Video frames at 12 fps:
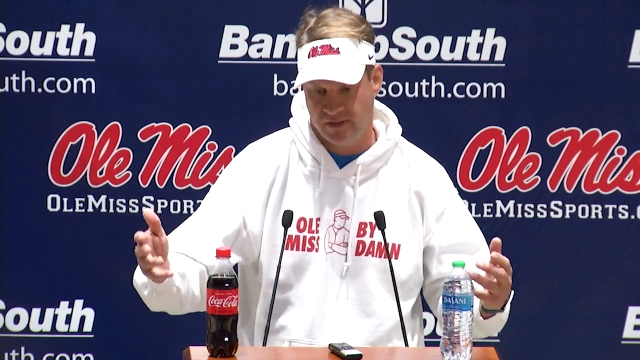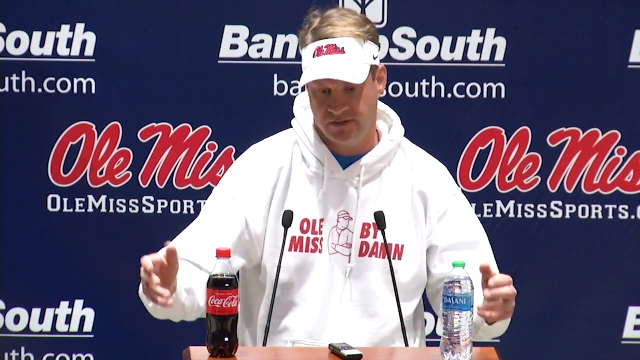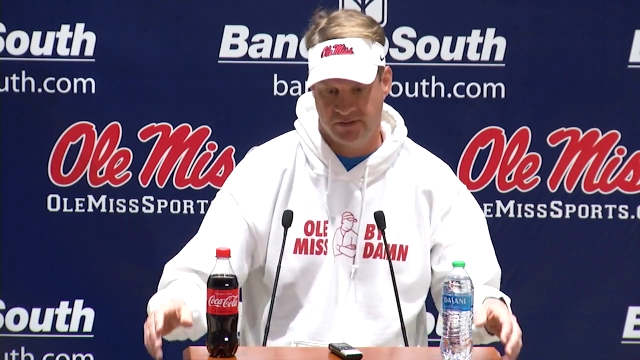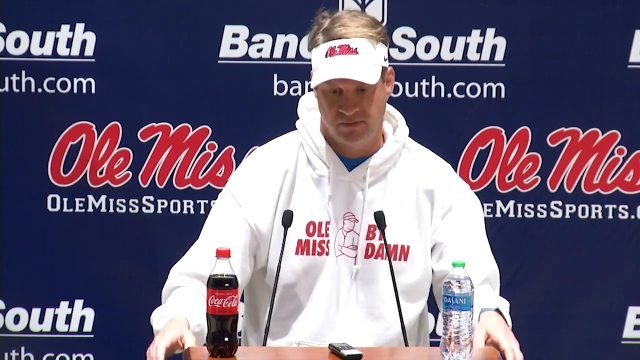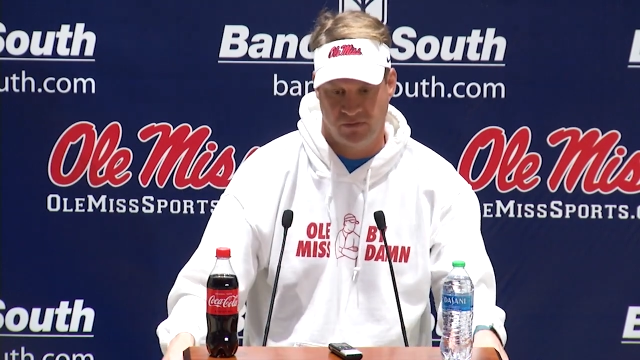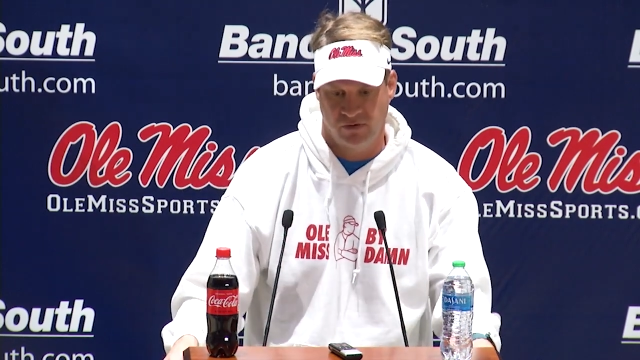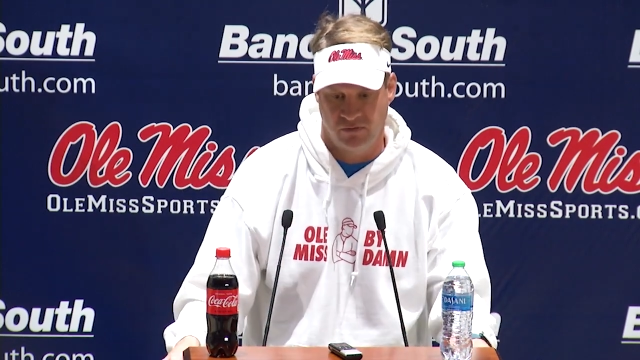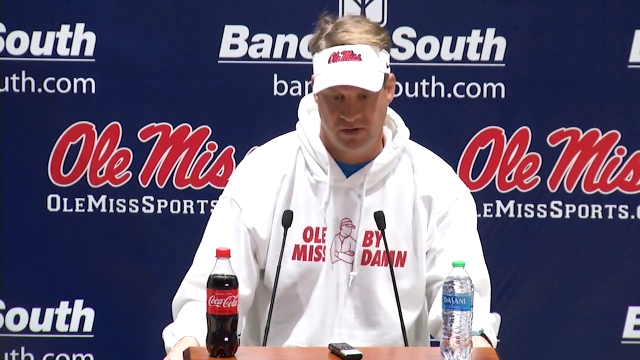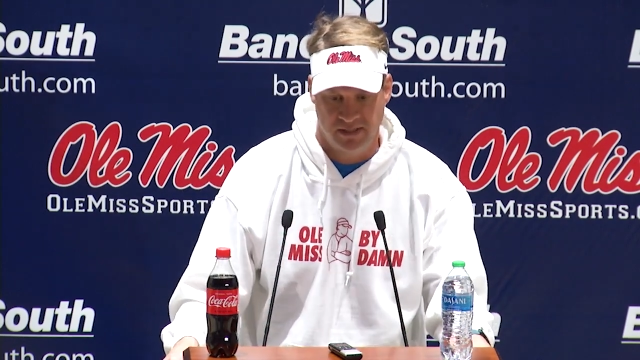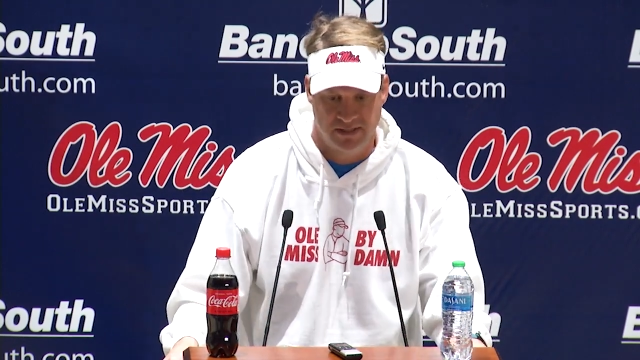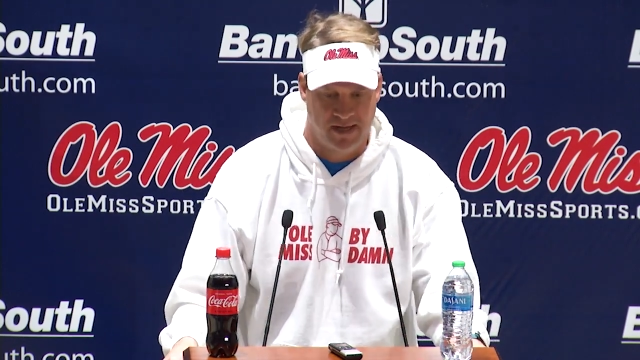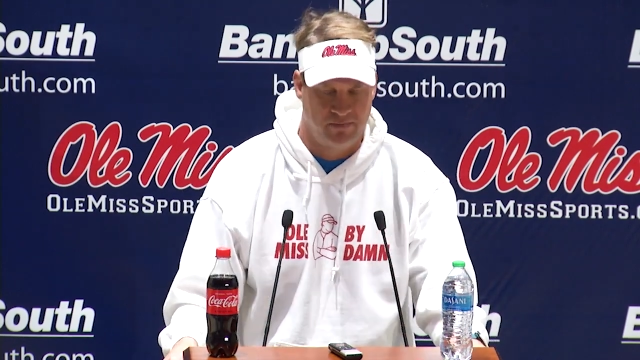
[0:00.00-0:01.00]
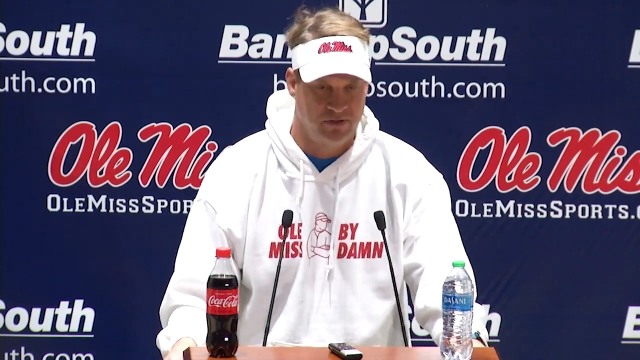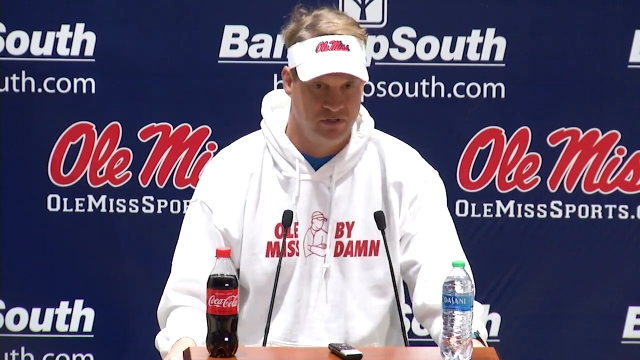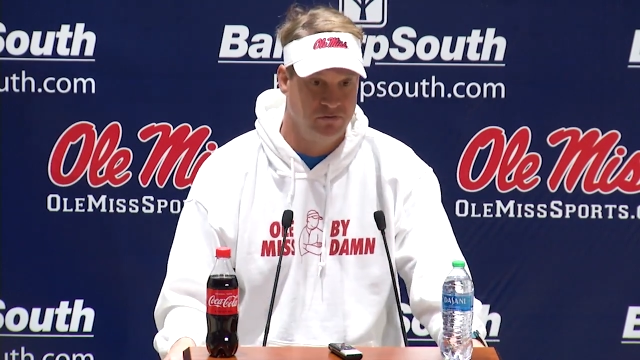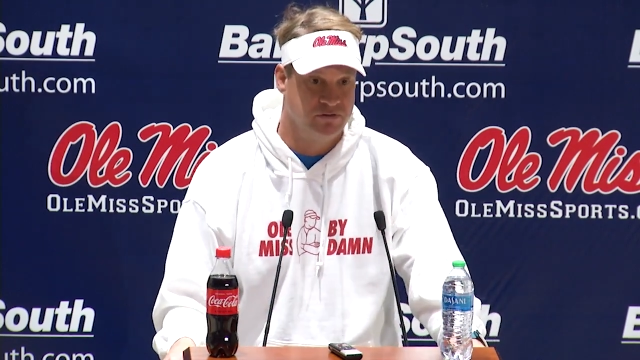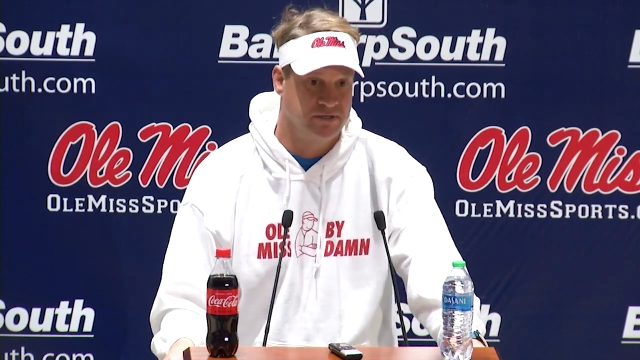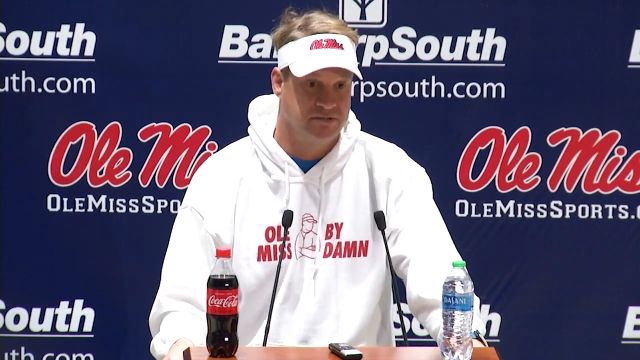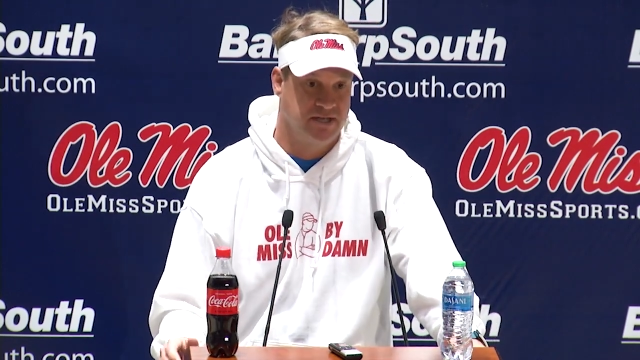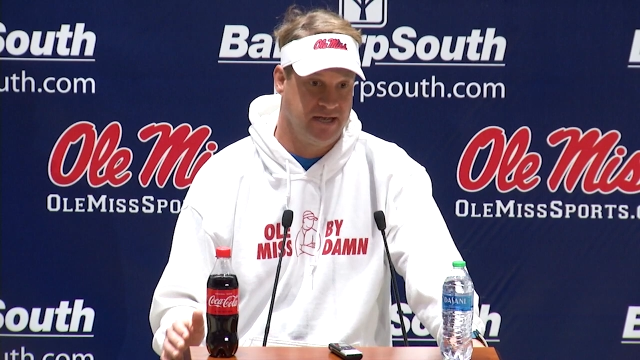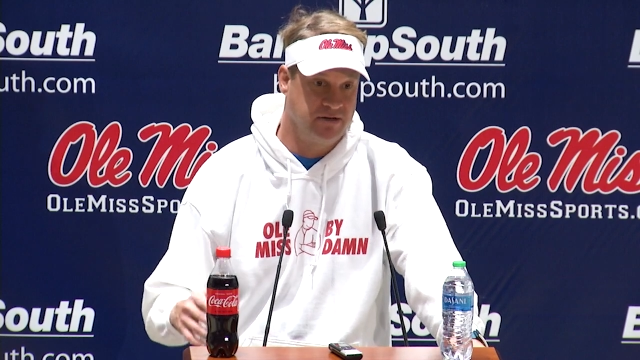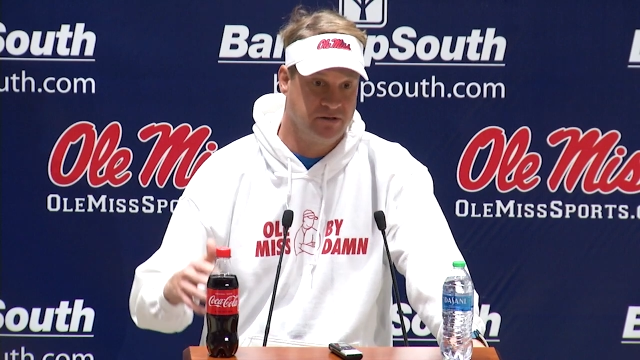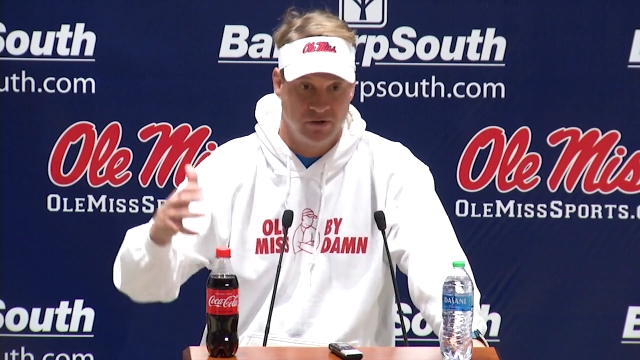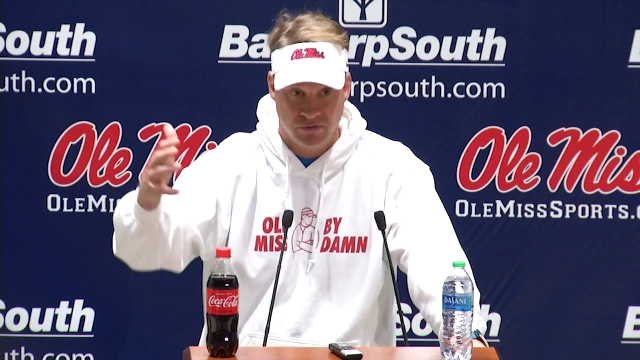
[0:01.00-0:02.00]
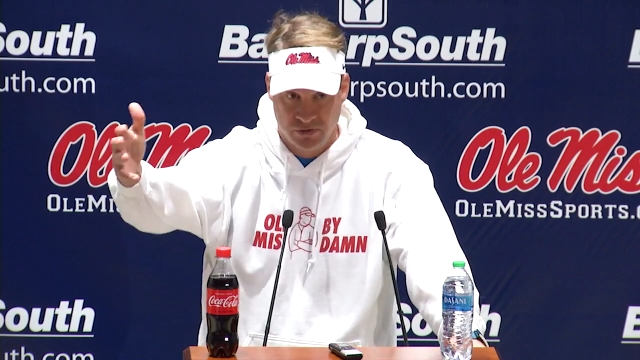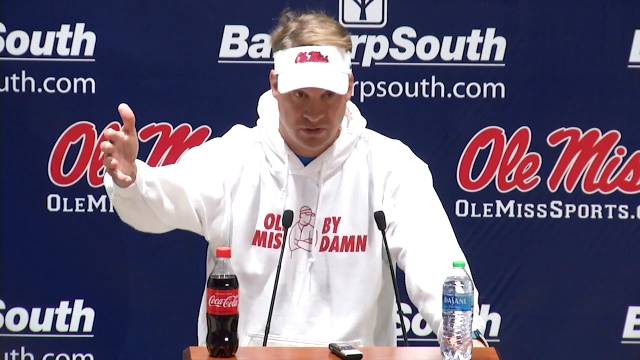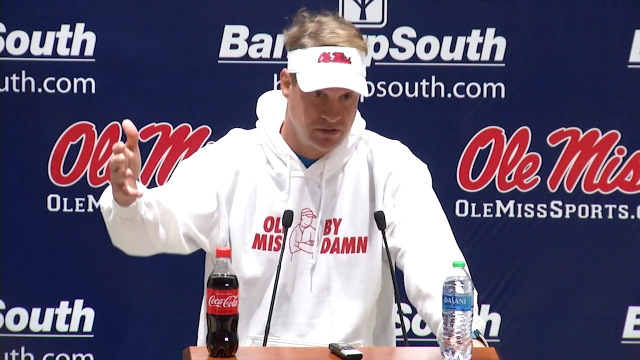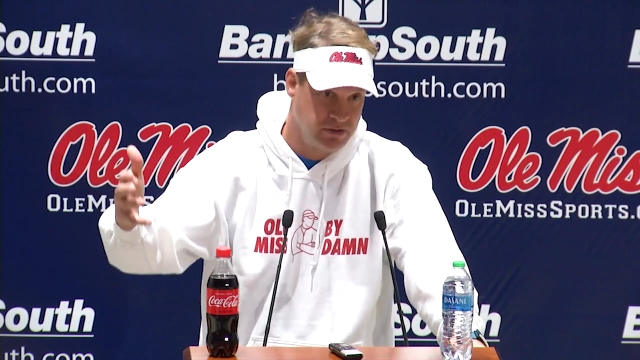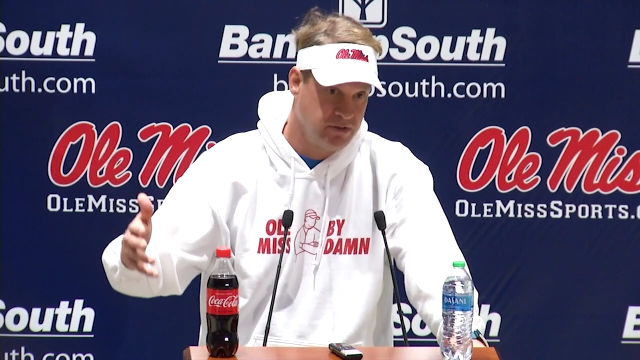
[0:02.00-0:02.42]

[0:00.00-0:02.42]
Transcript: Similar to what has happened. Usually it's a head coach,